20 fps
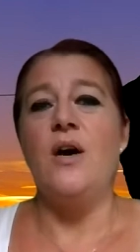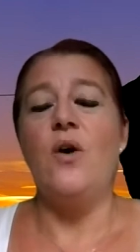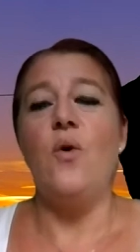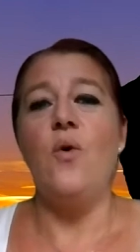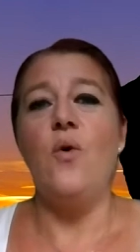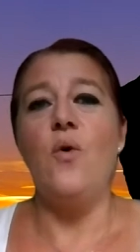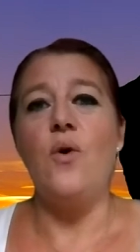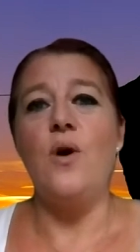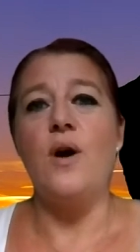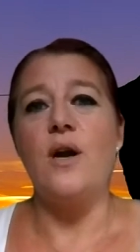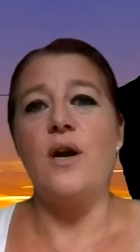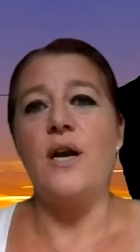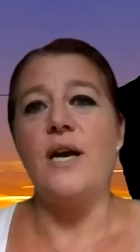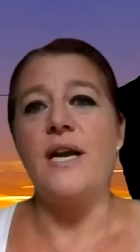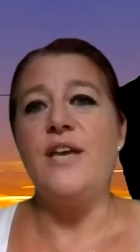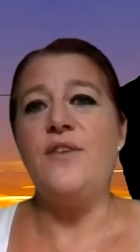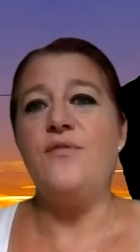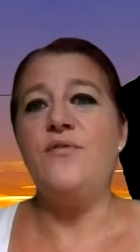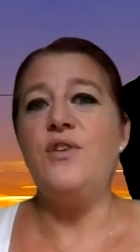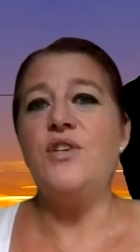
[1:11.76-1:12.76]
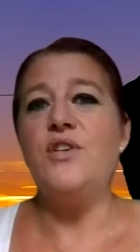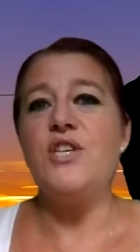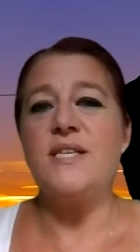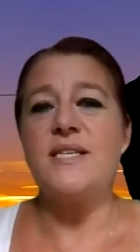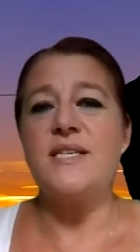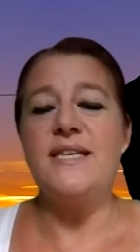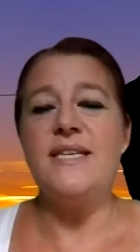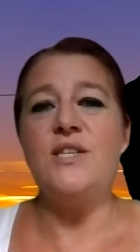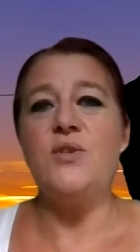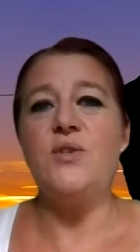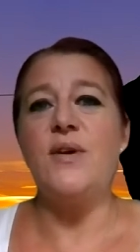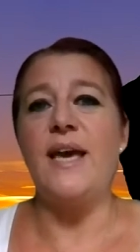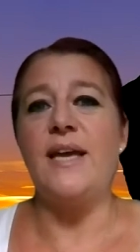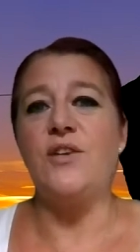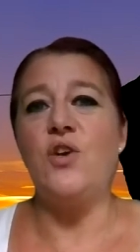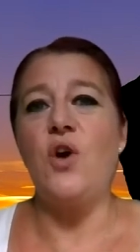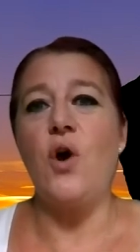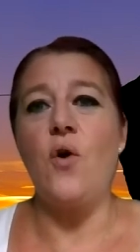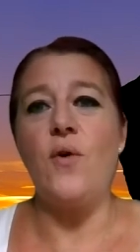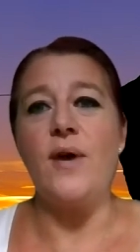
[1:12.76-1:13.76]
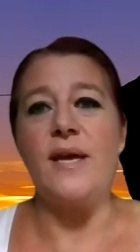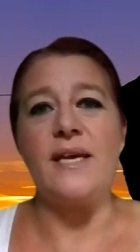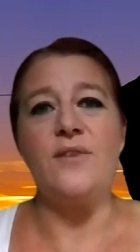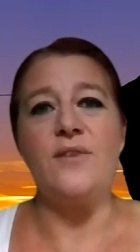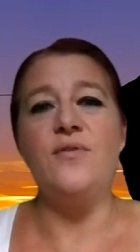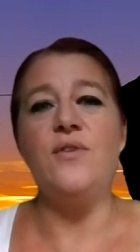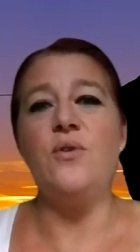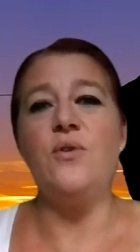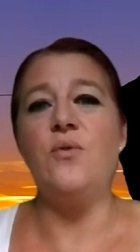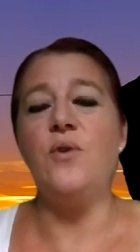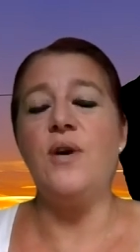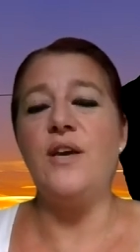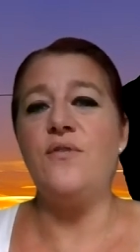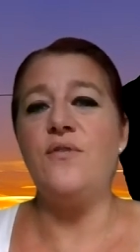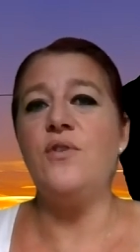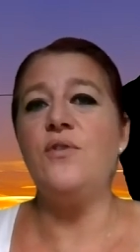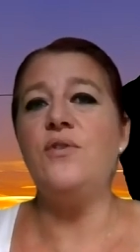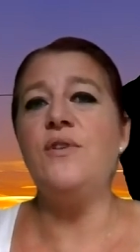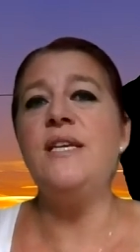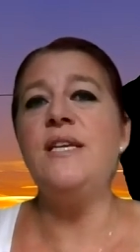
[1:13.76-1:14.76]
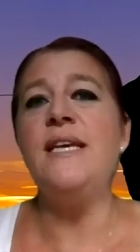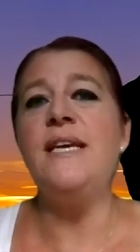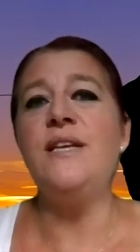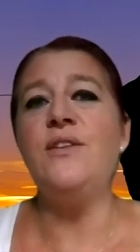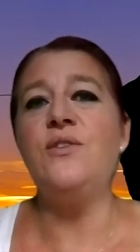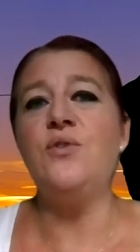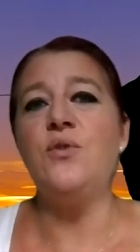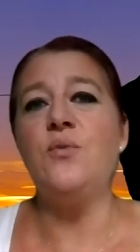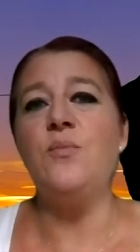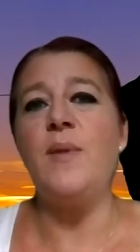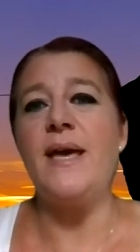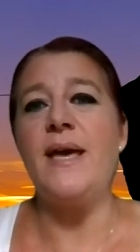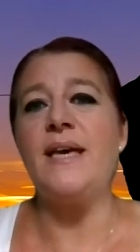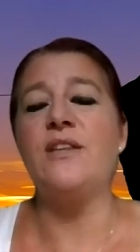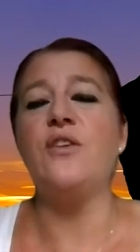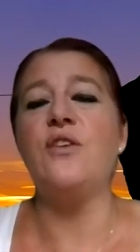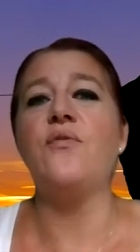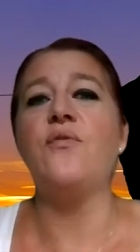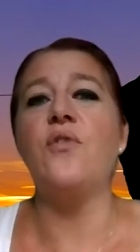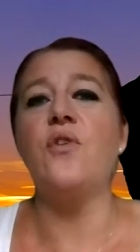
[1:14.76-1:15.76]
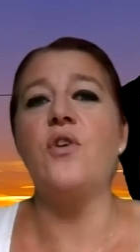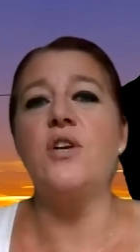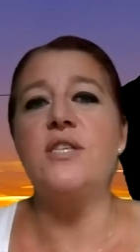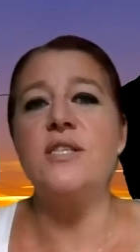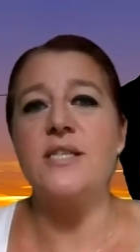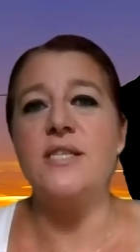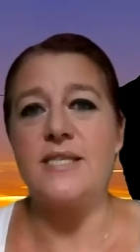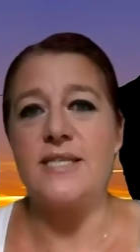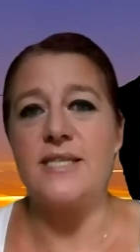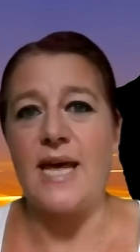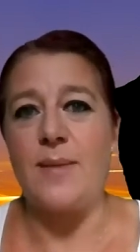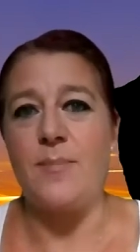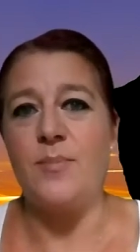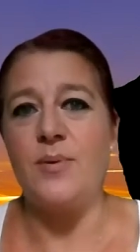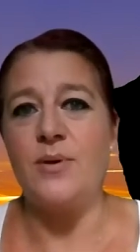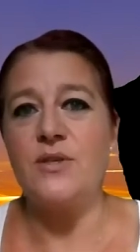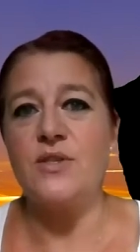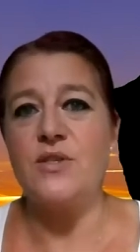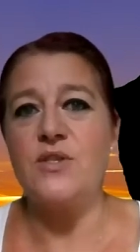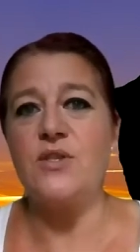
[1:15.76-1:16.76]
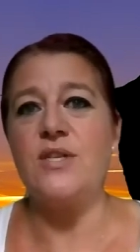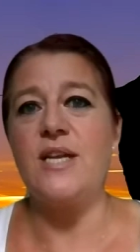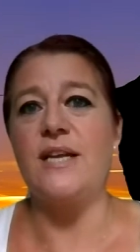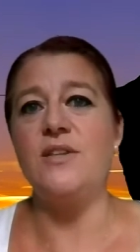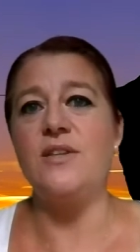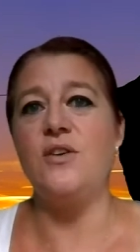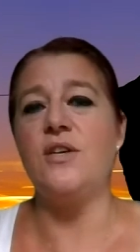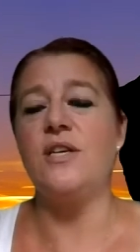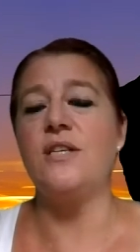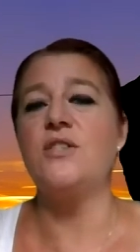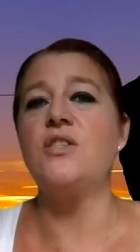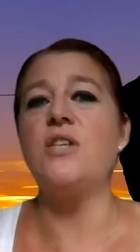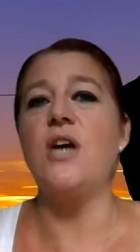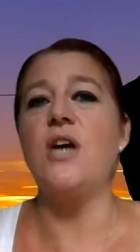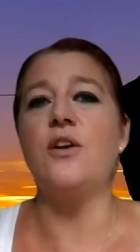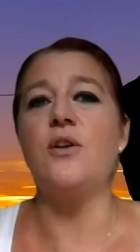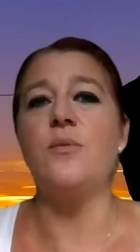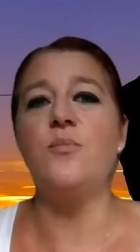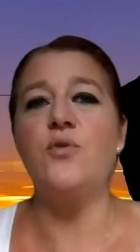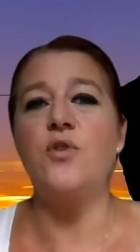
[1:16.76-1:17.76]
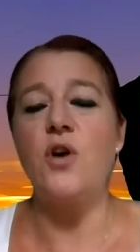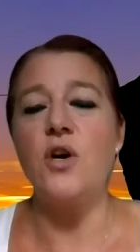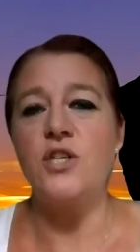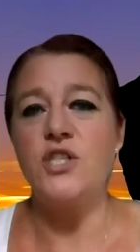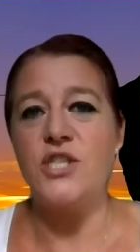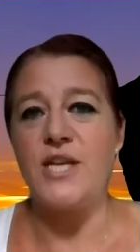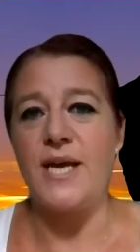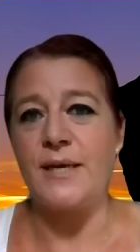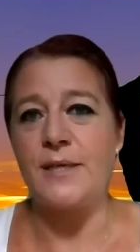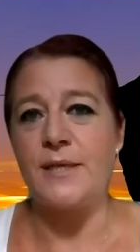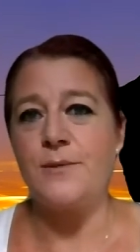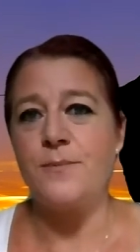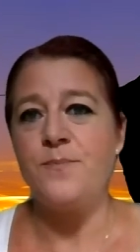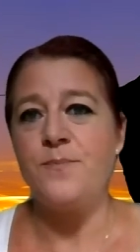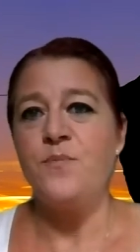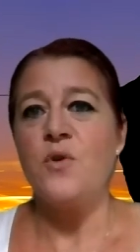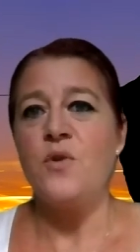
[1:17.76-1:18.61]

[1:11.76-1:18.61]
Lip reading: or if you just need to get going, if you need to make the first step so that you can start a project,